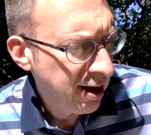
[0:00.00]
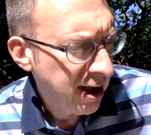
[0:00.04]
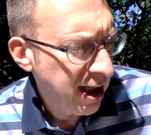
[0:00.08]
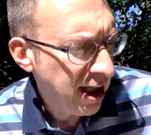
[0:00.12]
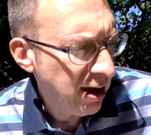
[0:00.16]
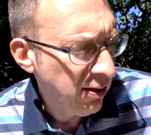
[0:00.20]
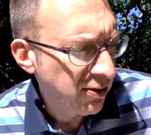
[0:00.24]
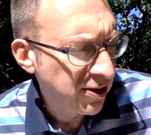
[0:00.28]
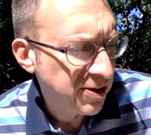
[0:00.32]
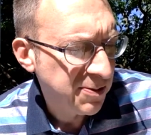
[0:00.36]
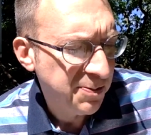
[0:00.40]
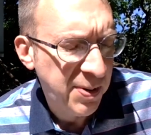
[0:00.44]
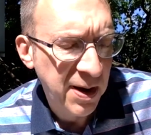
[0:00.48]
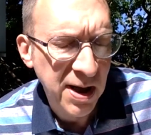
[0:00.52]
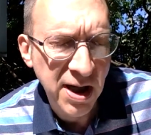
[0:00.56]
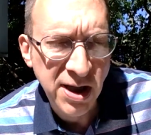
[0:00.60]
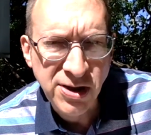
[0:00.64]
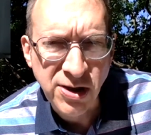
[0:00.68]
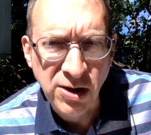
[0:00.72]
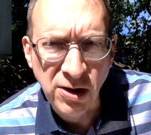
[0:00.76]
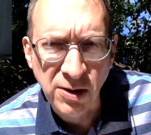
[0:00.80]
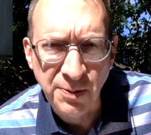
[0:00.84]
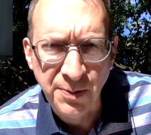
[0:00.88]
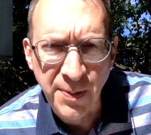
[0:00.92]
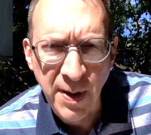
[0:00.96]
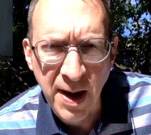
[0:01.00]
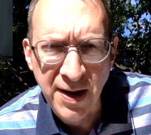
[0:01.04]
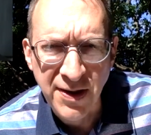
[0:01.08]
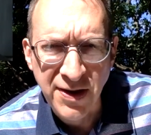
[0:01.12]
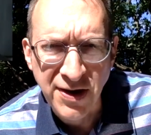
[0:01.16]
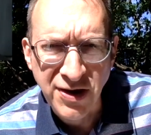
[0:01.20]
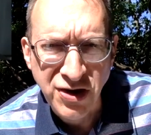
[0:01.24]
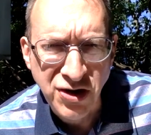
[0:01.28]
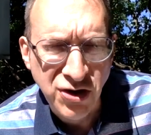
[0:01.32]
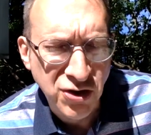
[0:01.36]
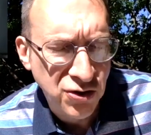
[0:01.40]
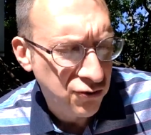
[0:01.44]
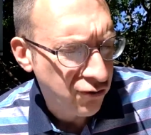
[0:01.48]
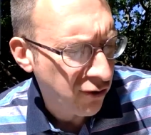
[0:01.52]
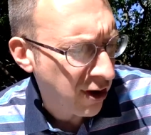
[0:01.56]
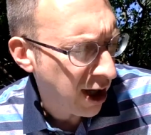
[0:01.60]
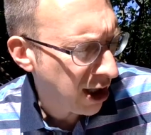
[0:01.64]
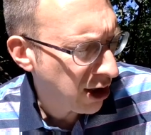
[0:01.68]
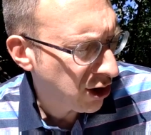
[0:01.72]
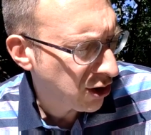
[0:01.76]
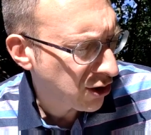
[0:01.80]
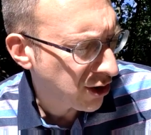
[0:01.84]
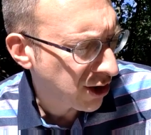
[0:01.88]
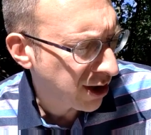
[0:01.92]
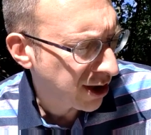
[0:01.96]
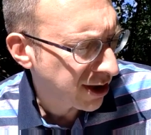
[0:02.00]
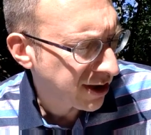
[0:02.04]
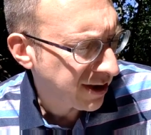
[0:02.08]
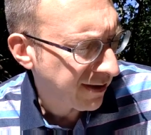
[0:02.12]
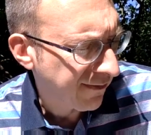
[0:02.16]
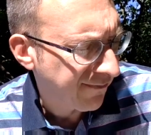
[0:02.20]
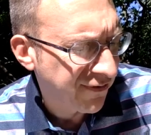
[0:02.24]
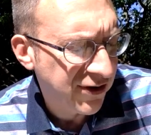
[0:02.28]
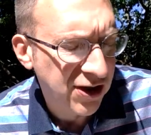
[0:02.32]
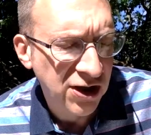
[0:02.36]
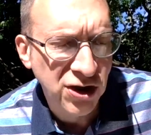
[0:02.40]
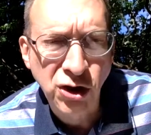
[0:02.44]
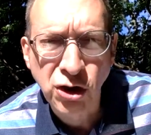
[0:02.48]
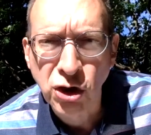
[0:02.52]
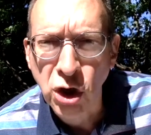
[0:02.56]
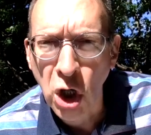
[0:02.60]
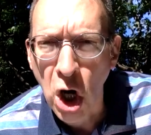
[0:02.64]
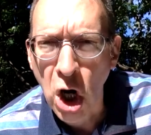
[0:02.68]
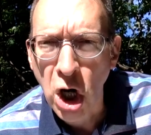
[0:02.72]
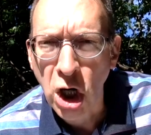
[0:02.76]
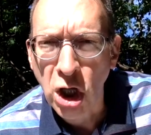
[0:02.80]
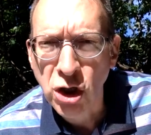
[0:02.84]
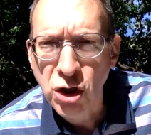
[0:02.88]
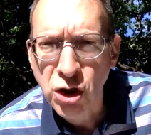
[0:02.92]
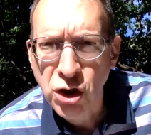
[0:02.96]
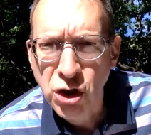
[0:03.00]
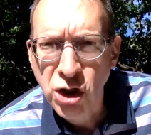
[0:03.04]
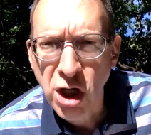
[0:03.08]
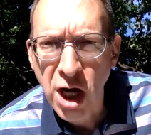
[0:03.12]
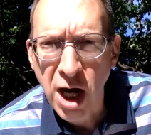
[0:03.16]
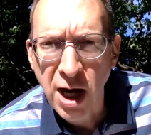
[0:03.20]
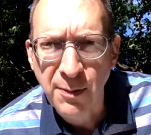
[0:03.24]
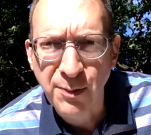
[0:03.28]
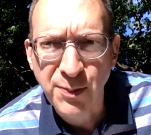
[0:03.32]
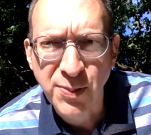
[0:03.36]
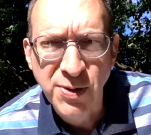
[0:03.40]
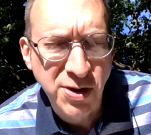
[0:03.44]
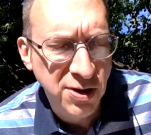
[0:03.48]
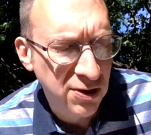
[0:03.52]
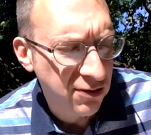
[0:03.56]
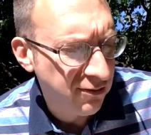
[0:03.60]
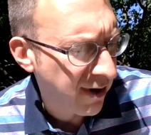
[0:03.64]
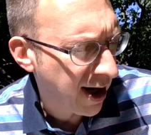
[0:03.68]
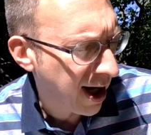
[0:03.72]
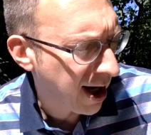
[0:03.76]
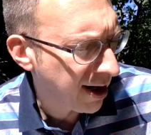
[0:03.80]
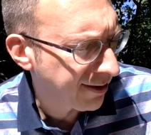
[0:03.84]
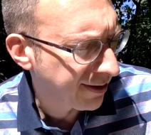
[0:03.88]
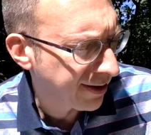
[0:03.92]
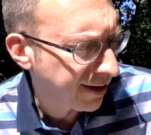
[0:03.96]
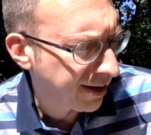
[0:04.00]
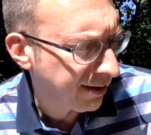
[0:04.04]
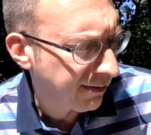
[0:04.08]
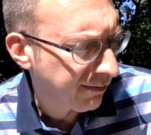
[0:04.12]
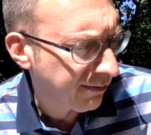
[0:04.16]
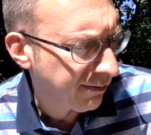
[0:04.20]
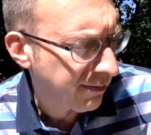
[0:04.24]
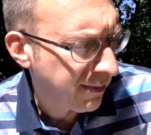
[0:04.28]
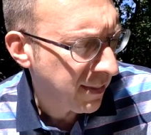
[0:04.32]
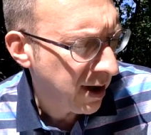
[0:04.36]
He was puzzled by the strangeness of the dark shapes around him.